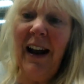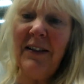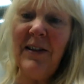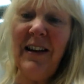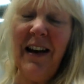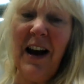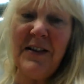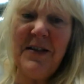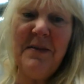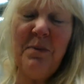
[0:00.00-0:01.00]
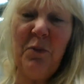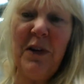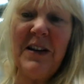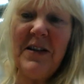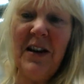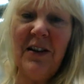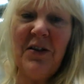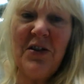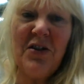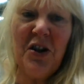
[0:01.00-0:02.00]
As a
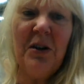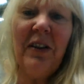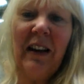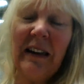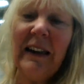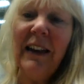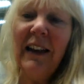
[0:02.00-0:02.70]
research student,